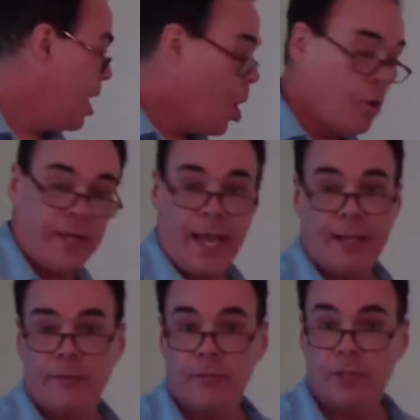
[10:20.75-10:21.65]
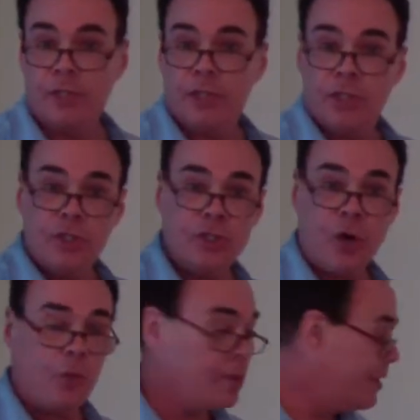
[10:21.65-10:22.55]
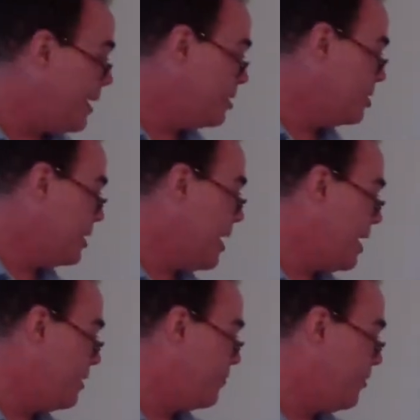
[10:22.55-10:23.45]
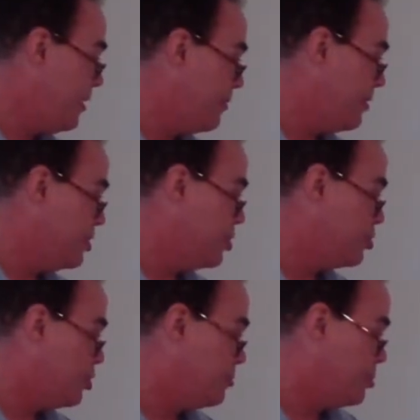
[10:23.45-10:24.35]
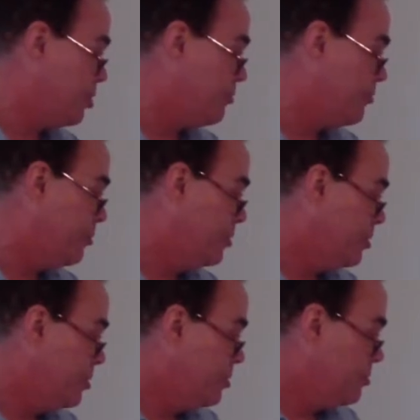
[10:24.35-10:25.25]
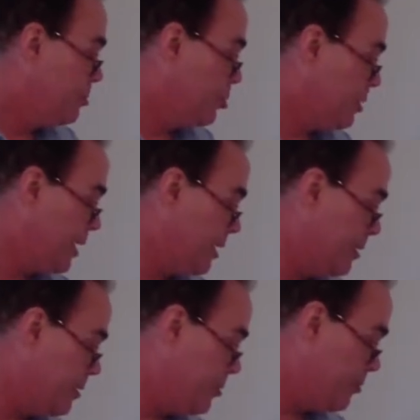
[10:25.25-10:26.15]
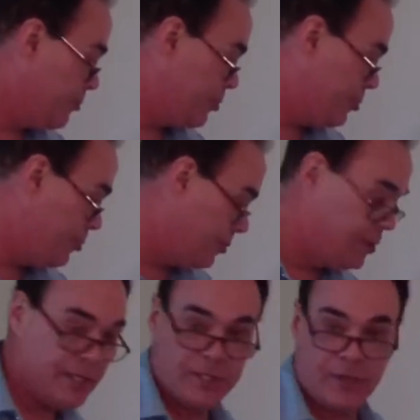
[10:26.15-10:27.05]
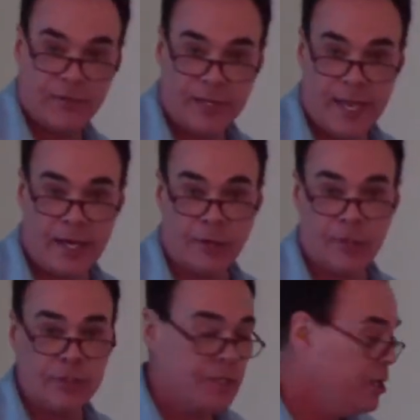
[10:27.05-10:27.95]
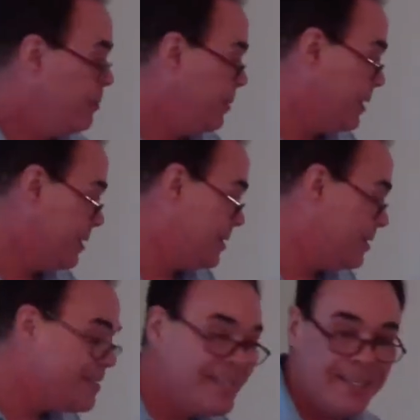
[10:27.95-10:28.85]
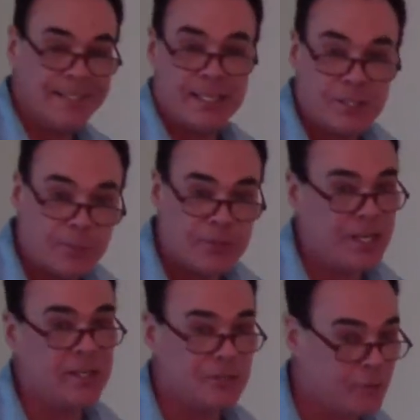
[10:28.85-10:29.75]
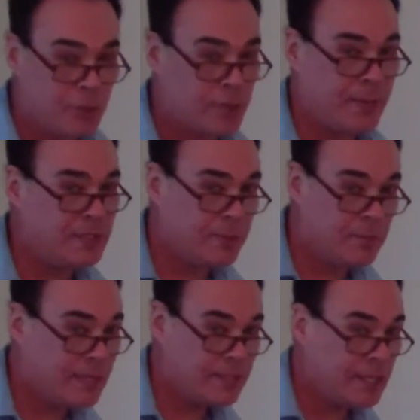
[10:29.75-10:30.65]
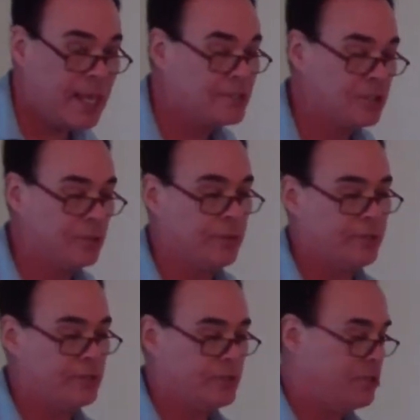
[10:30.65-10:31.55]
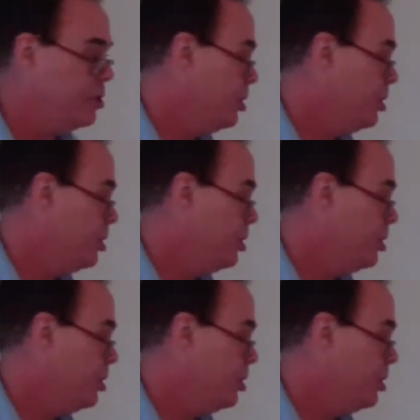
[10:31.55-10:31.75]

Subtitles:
Okay, so let's kind of think of this in terms of looking through these different categories, because it's the percentage of ownership has a lot to do with this.